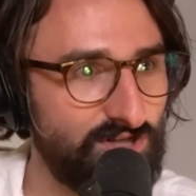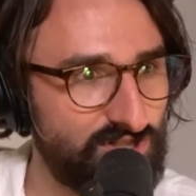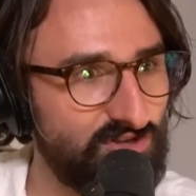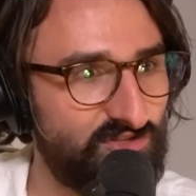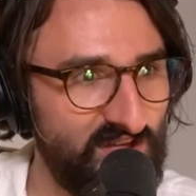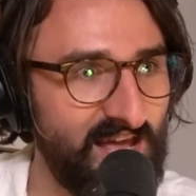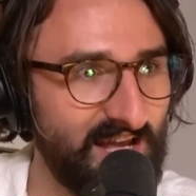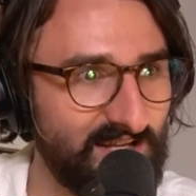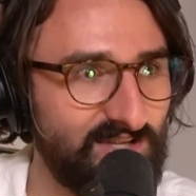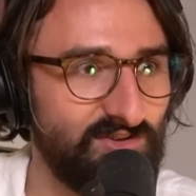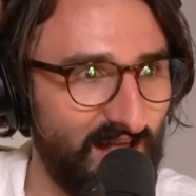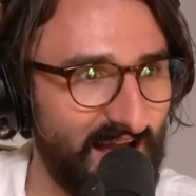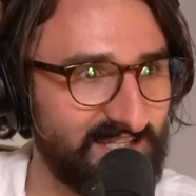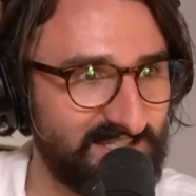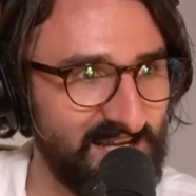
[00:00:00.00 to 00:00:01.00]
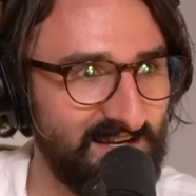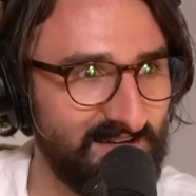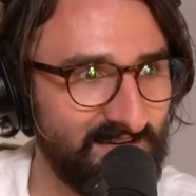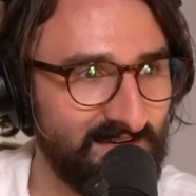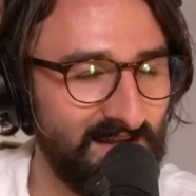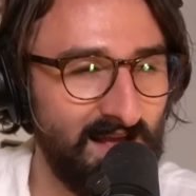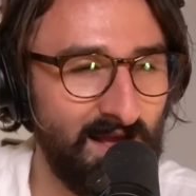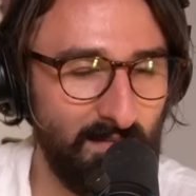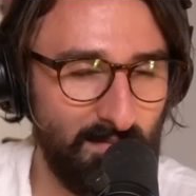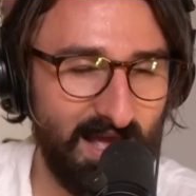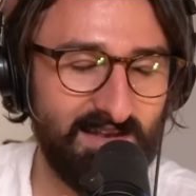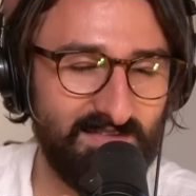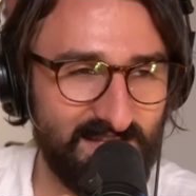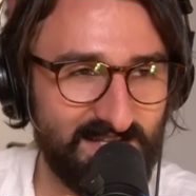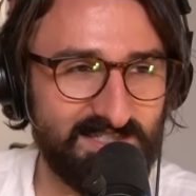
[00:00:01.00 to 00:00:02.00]
What'd you think? You liked it?
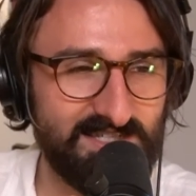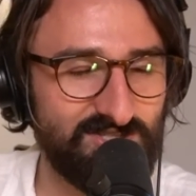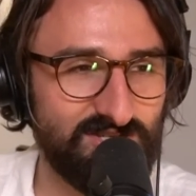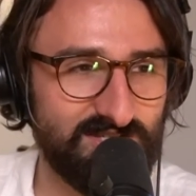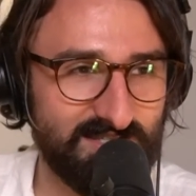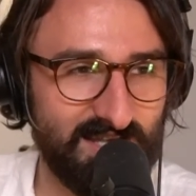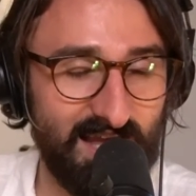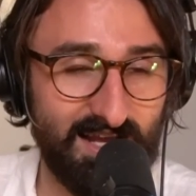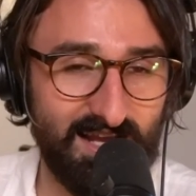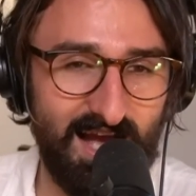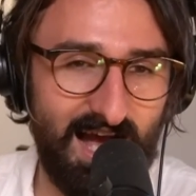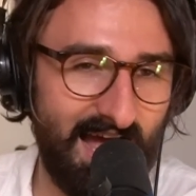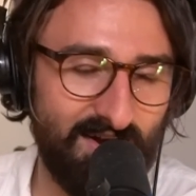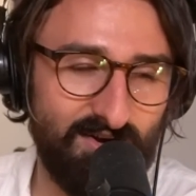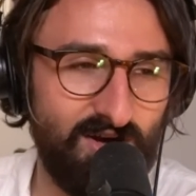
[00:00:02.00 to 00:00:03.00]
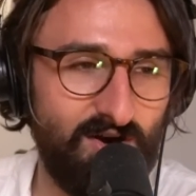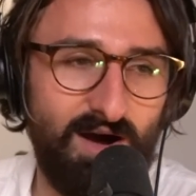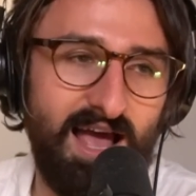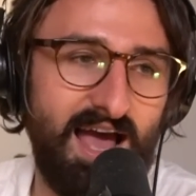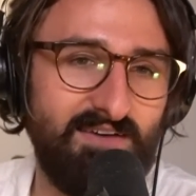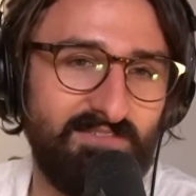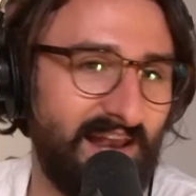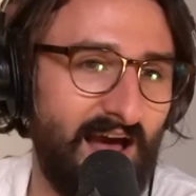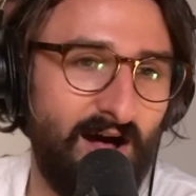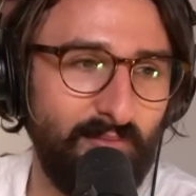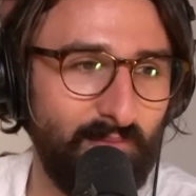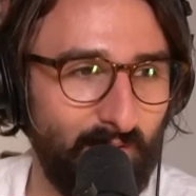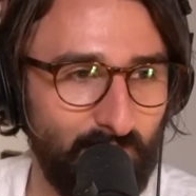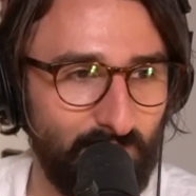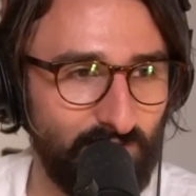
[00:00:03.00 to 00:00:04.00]
And this is just like, I don't know, I have an
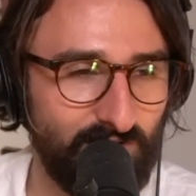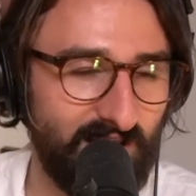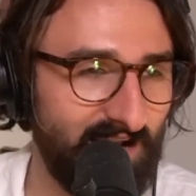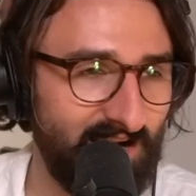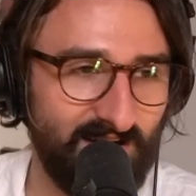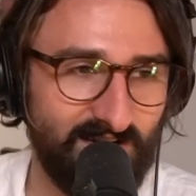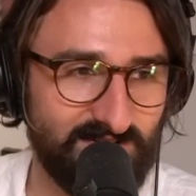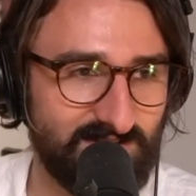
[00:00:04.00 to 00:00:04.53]
album. Who cares?